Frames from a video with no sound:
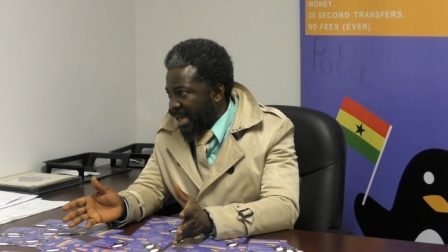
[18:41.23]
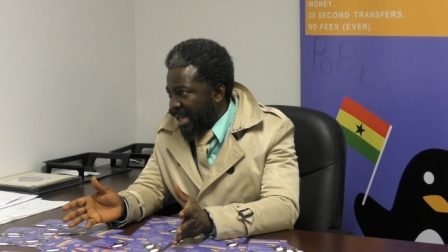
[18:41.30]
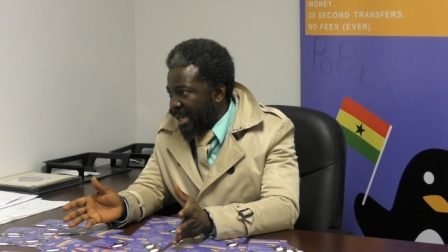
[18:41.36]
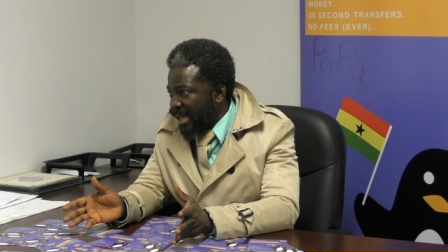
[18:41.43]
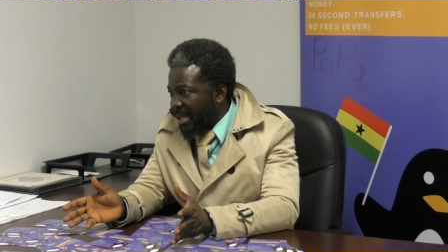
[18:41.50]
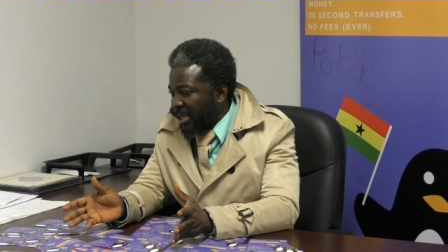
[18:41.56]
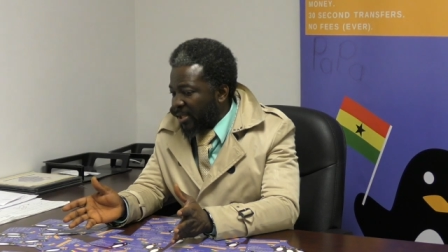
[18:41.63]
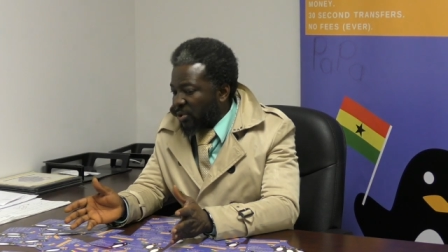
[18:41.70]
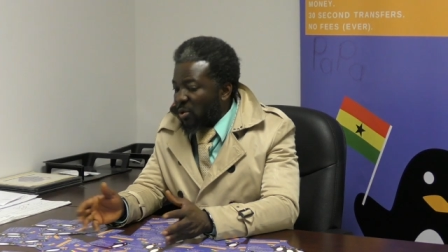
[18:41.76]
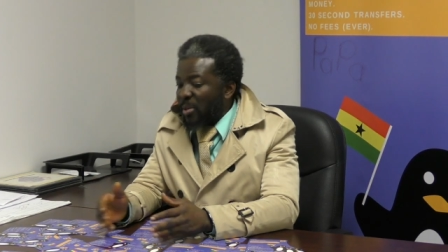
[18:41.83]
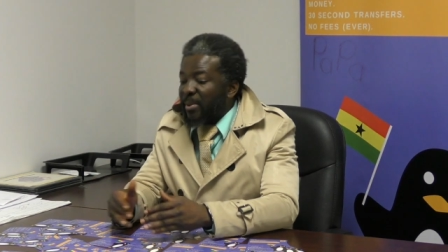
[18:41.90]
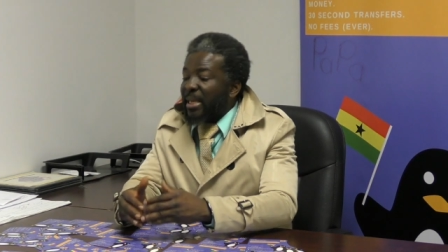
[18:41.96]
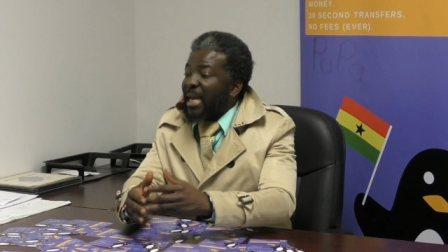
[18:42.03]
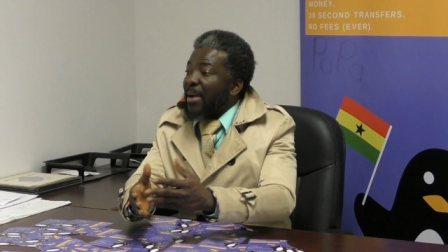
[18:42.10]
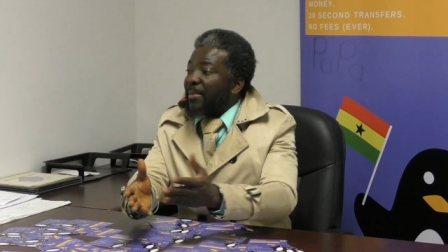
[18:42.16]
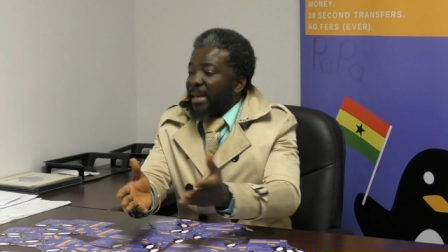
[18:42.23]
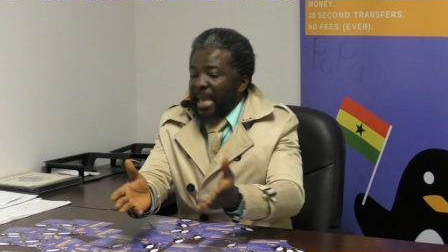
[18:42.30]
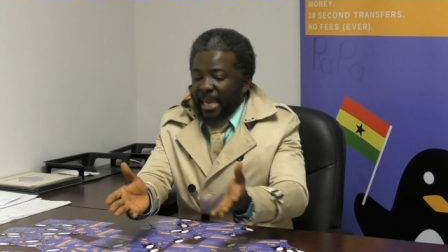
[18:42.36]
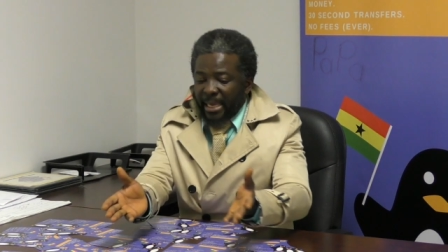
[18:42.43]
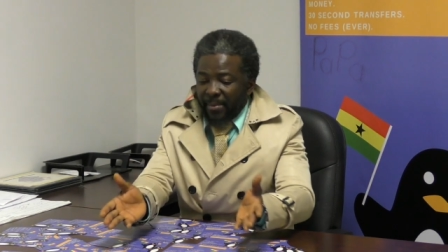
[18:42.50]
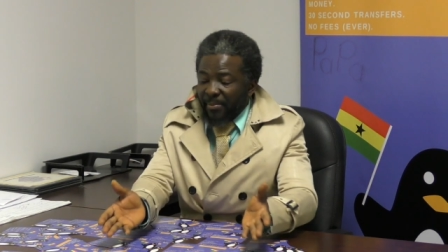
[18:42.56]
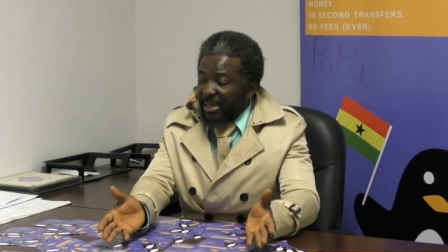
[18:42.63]
Okay. So it became
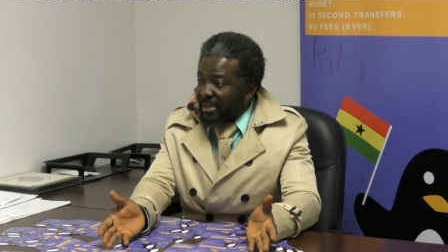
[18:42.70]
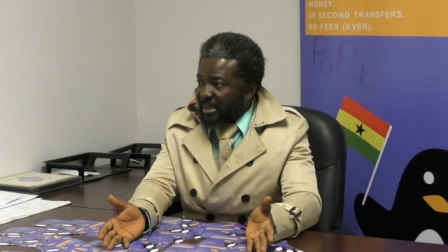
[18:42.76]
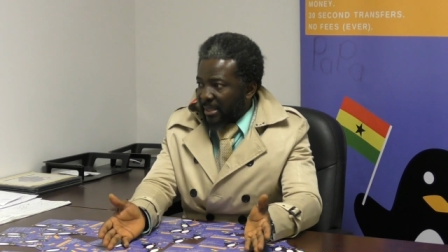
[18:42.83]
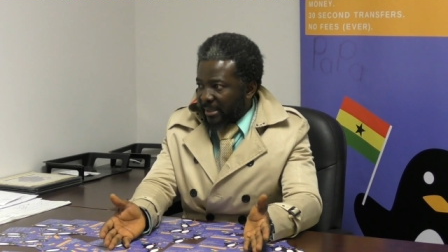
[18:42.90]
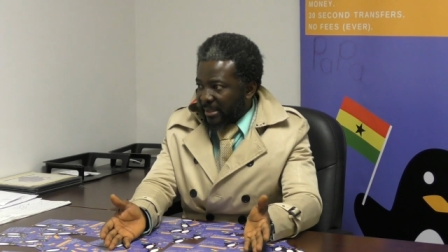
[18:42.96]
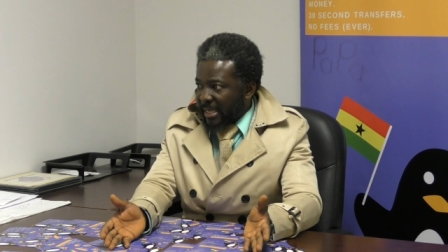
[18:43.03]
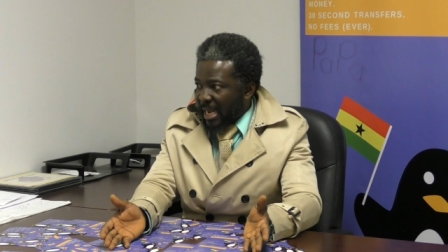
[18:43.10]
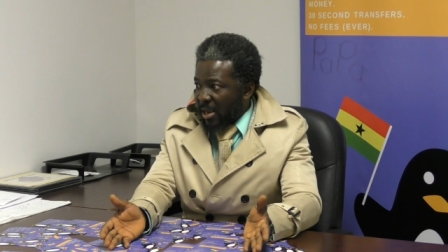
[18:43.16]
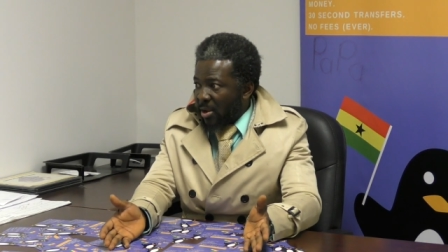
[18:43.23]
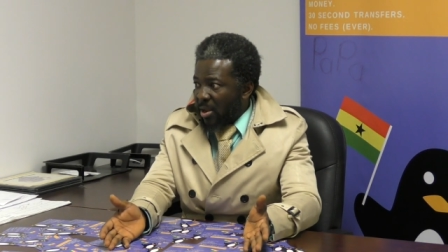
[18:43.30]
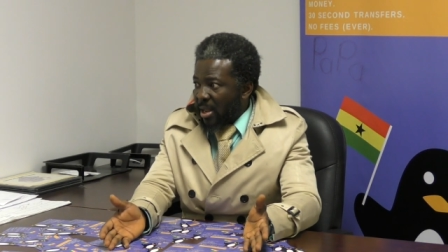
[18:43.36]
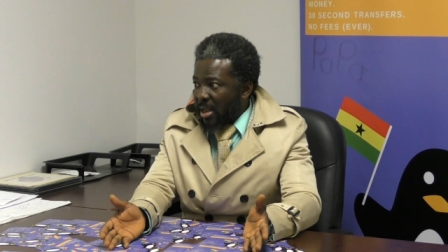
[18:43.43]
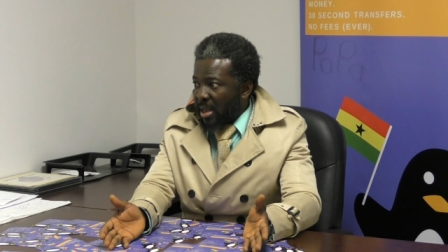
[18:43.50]
like a business now,